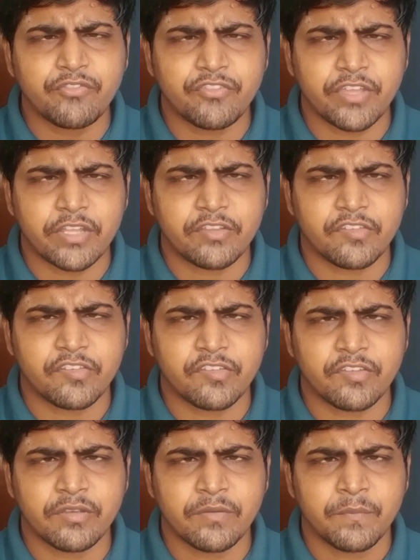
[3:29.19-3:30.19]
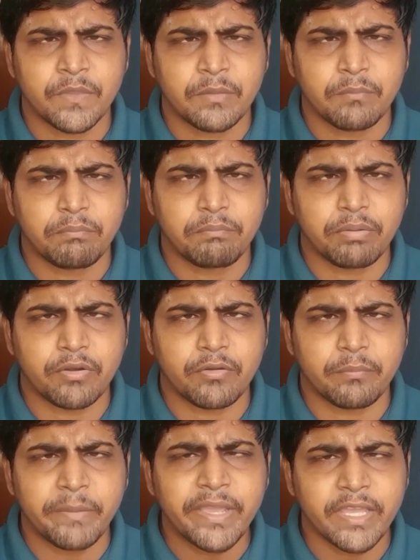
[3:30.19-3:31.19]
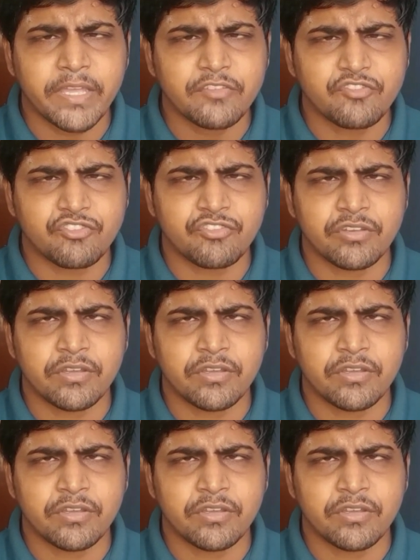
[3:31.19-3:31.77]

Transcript: sets per match,